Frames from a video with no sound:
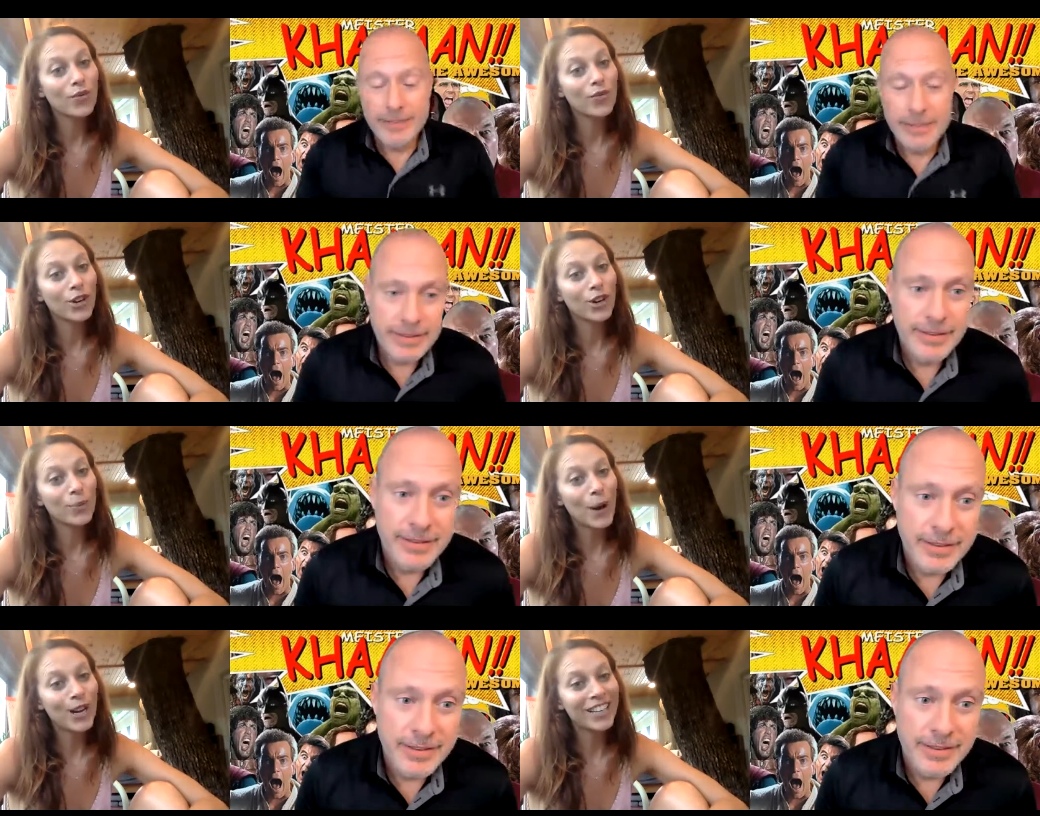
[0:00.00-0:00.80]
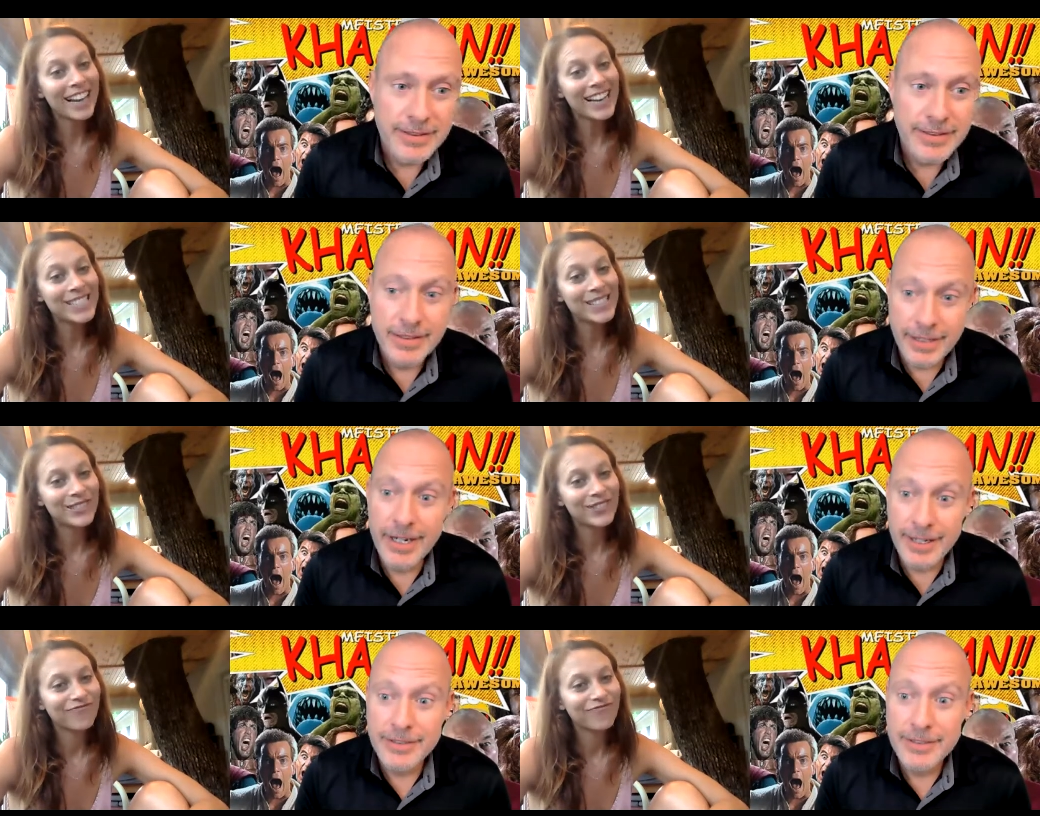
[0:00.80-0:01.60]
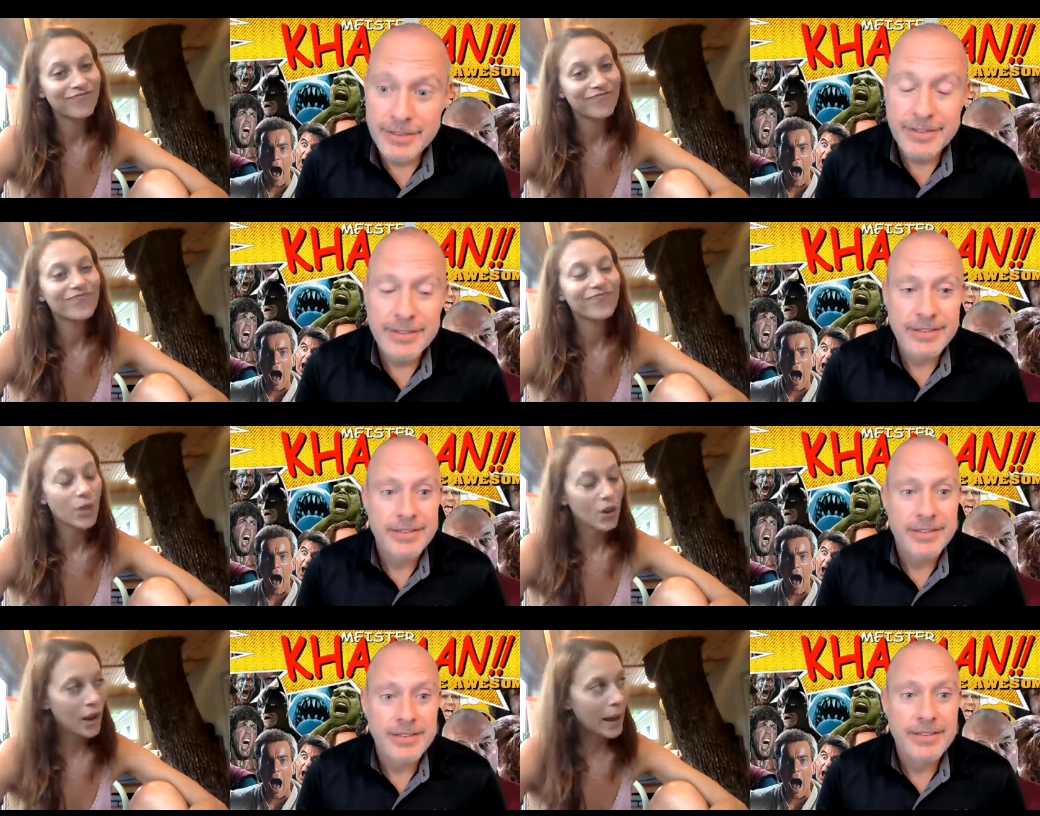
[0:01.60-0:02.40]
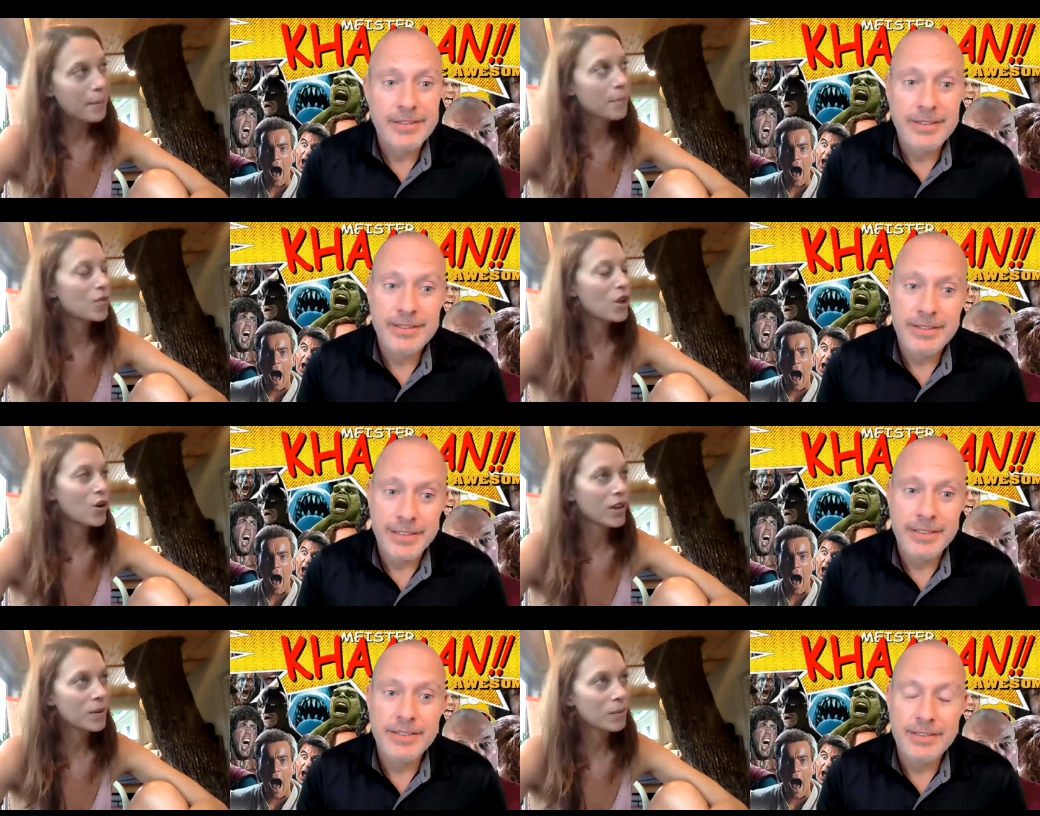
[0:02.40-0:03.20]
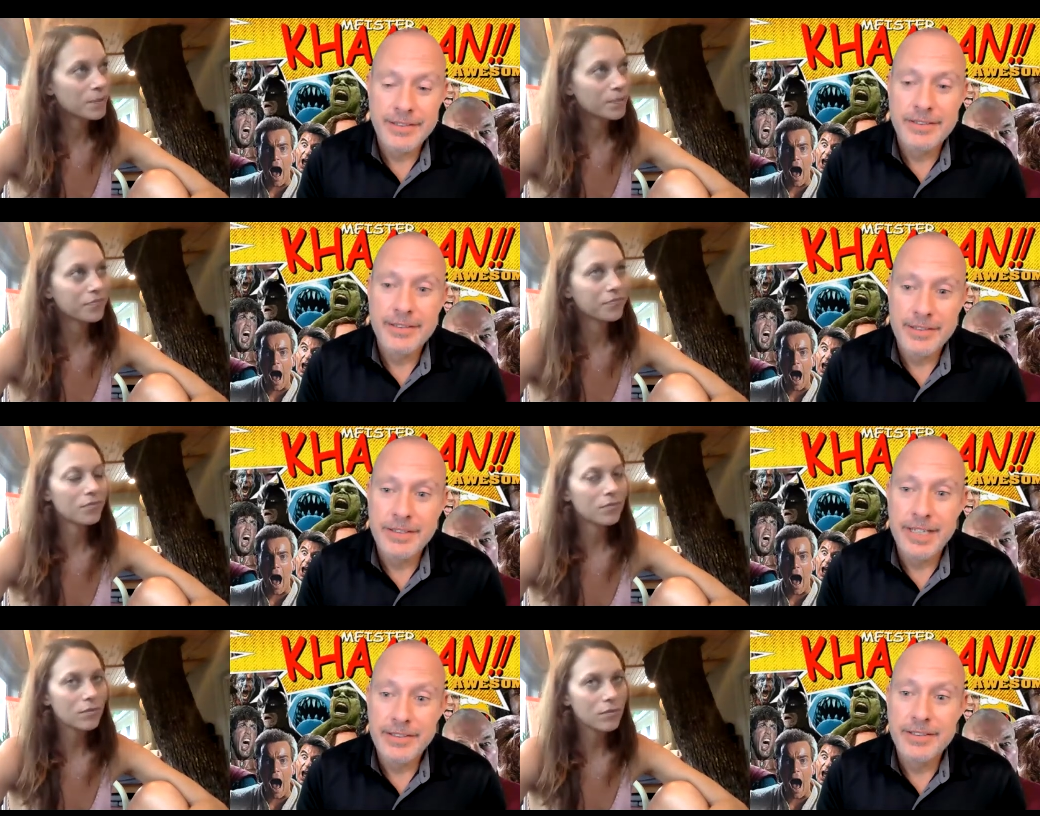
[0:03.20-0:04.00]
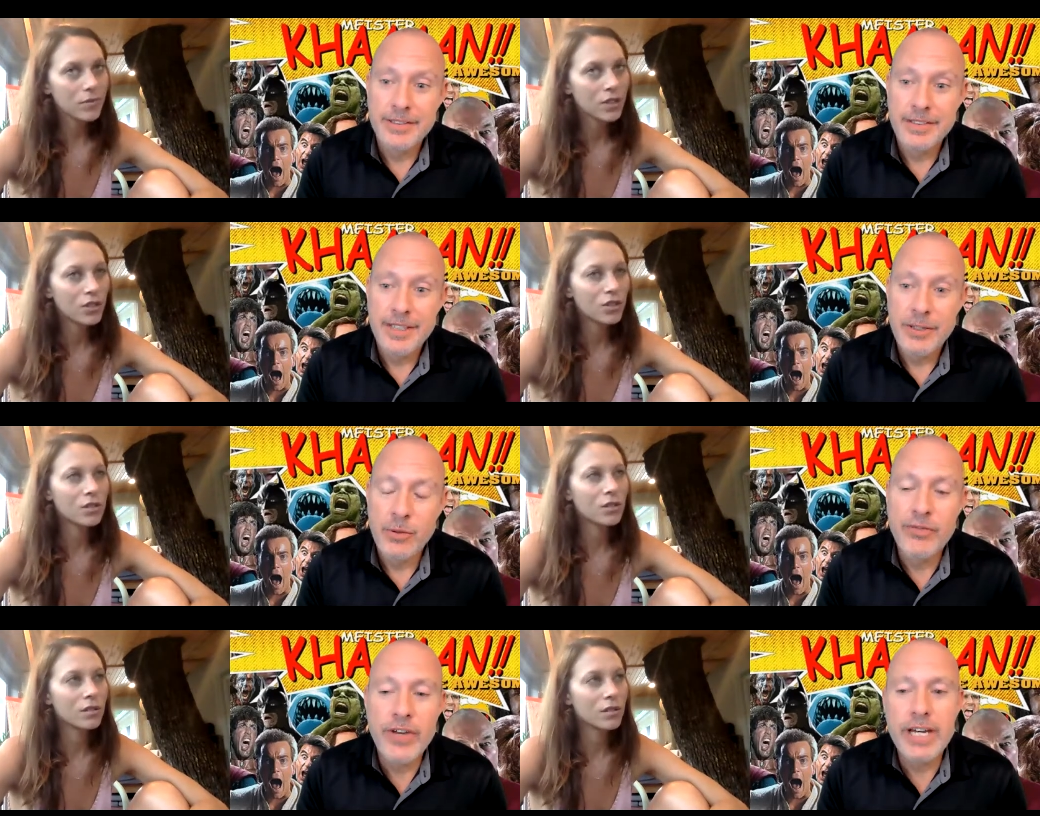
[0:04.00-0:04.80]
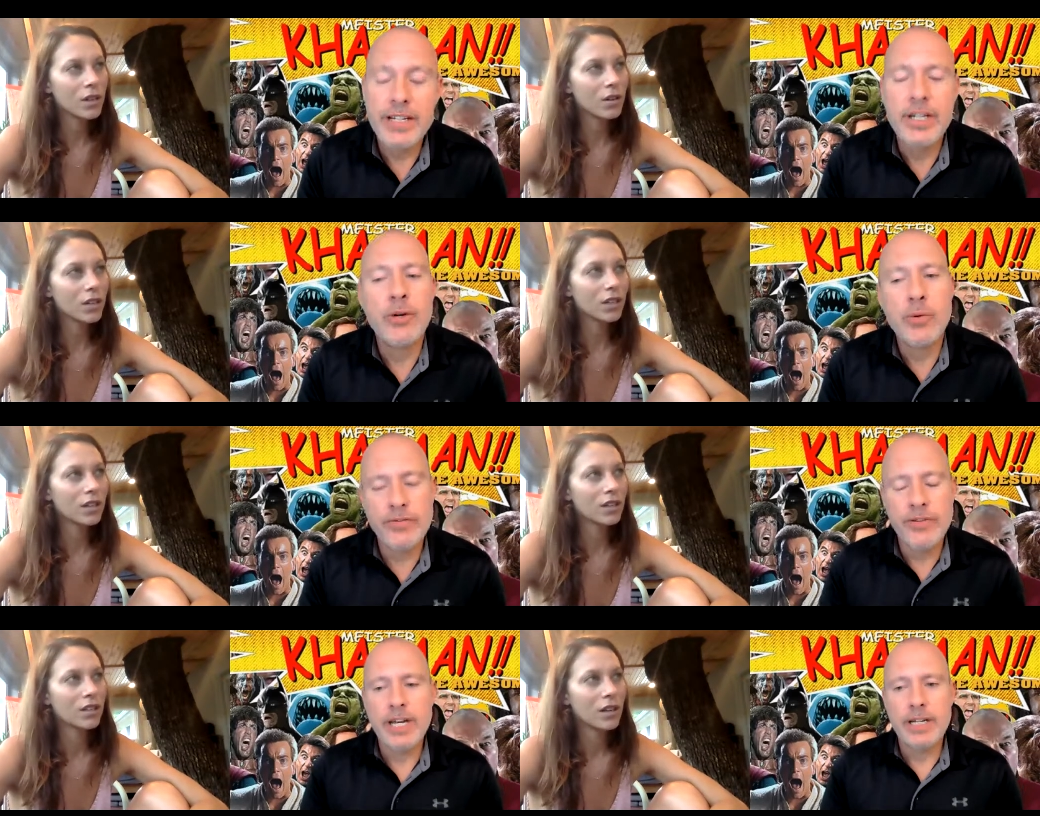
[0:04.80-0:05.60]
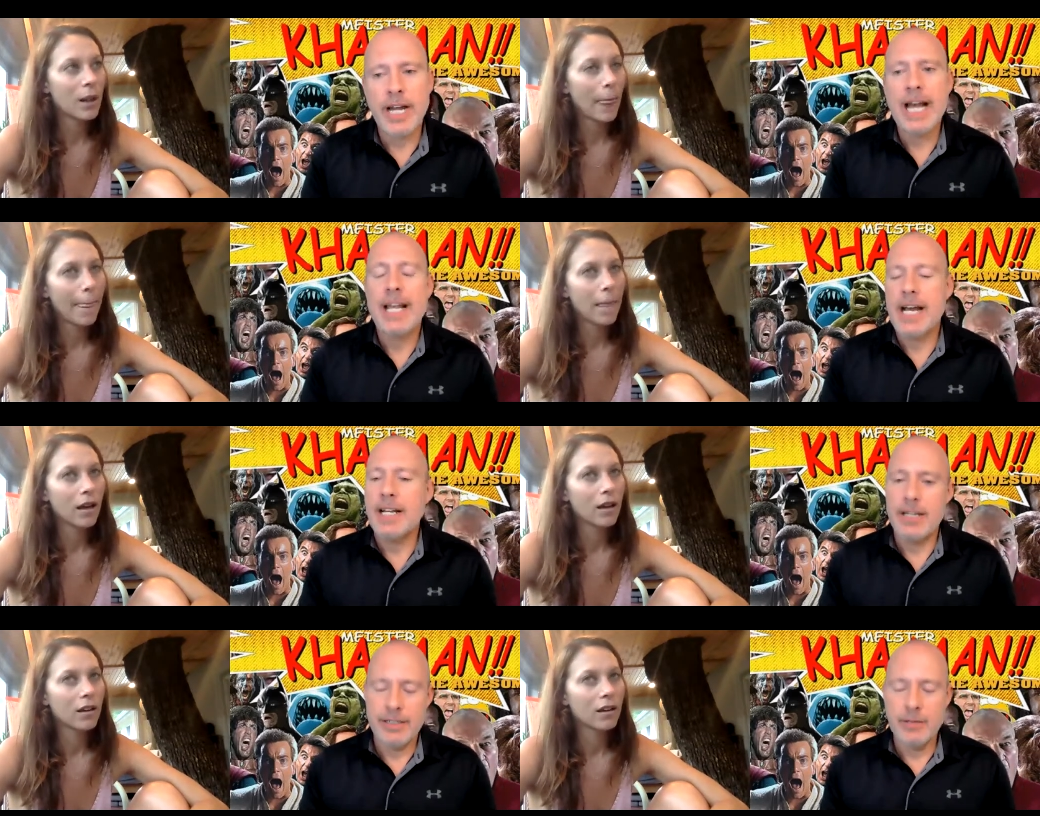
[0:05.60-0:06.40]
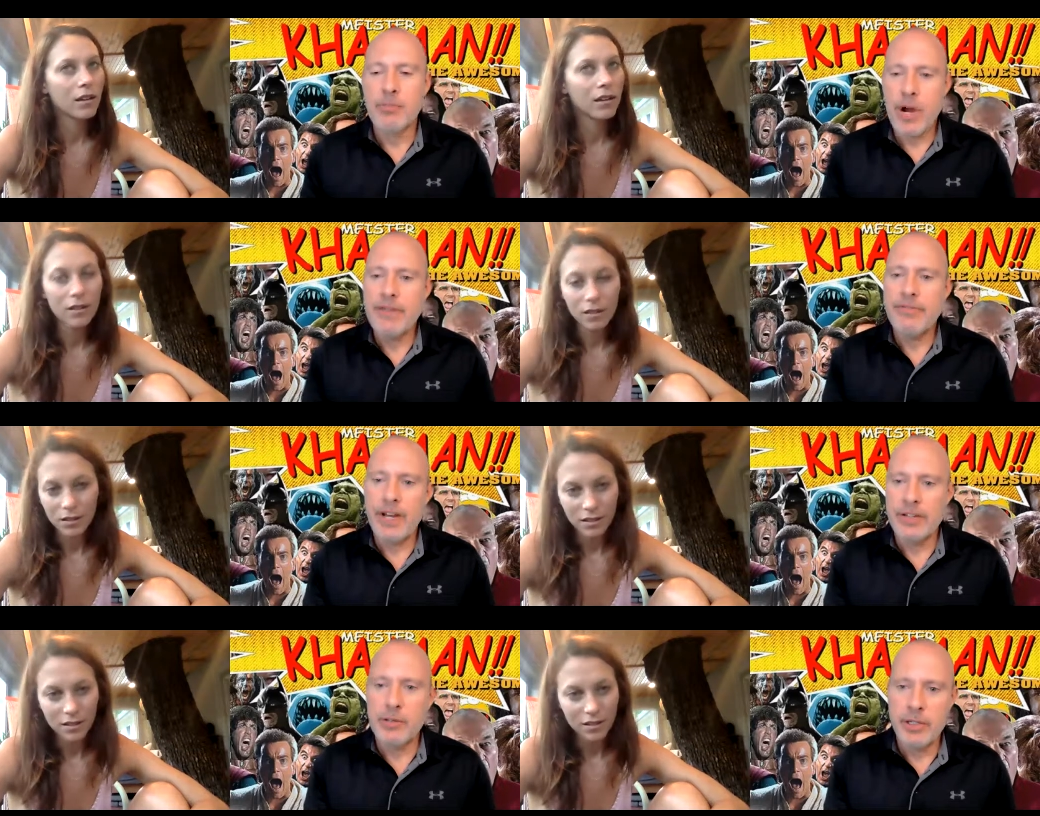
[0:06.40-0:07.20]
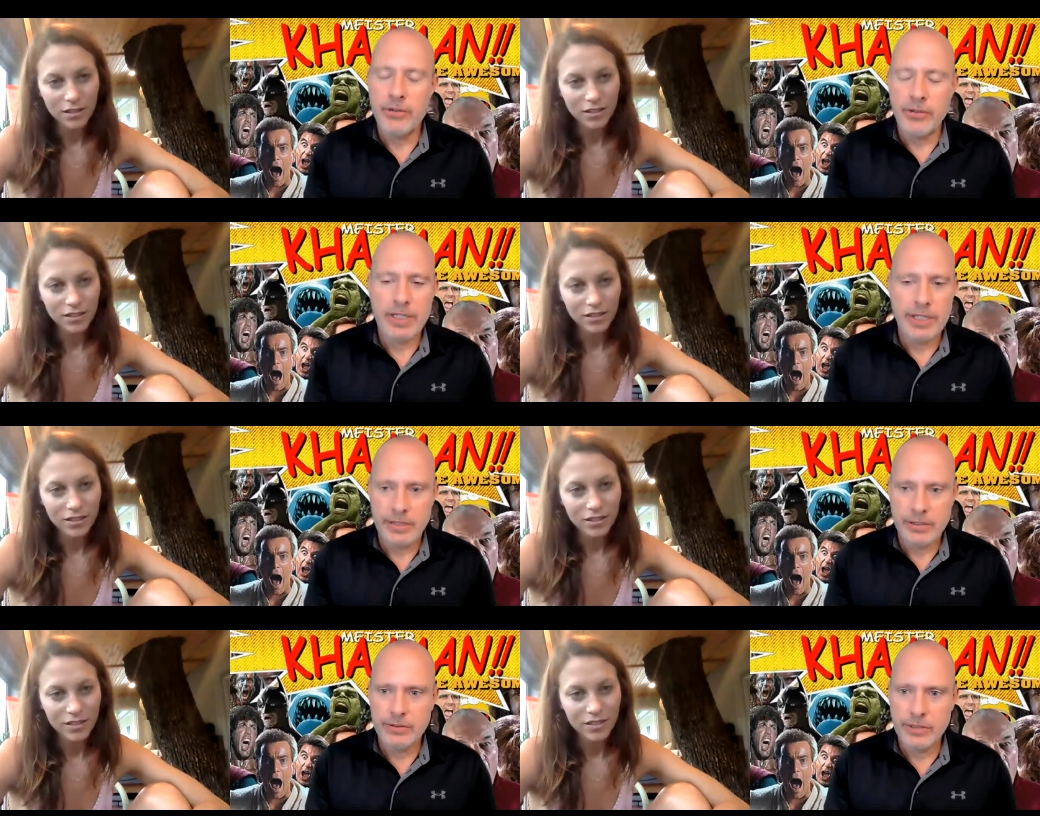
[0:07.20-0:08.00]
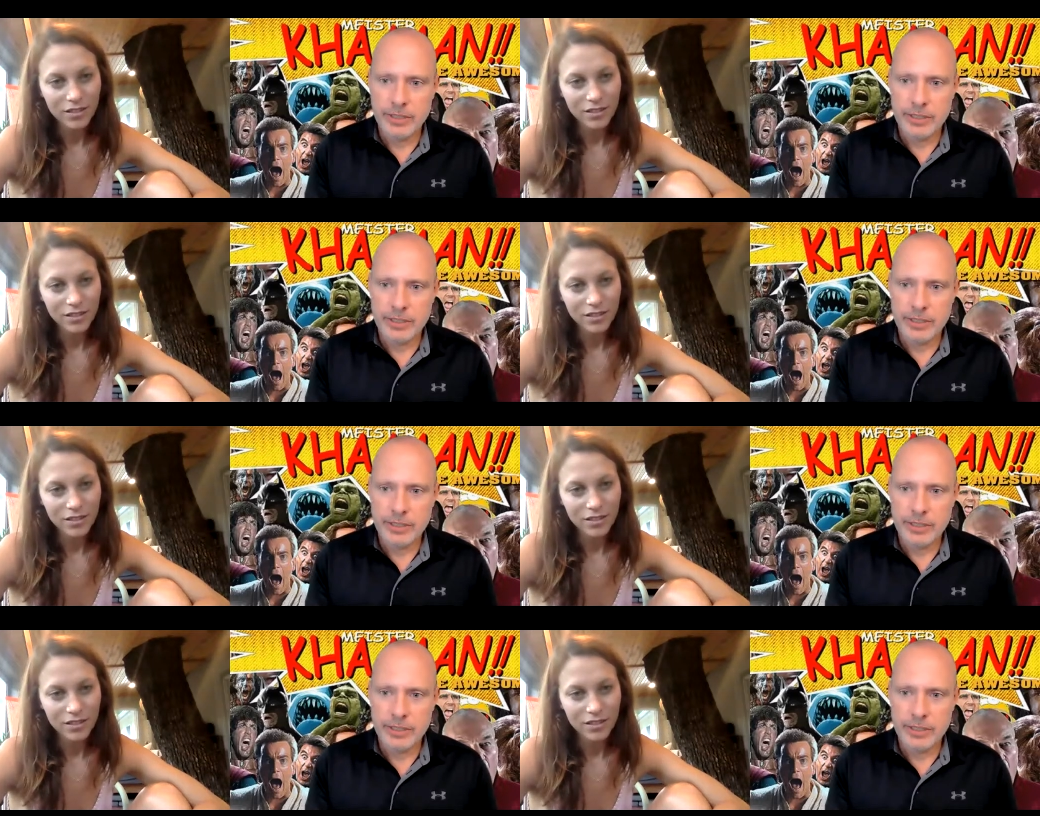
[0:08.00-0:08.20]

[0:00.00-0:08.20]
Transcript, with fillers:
Speaker 1: For your podcast? Yeah. Okay. Noted.
Speaker 2: Yeah. We've got, you know, we've got, I, I, Brett found the music, you know, it was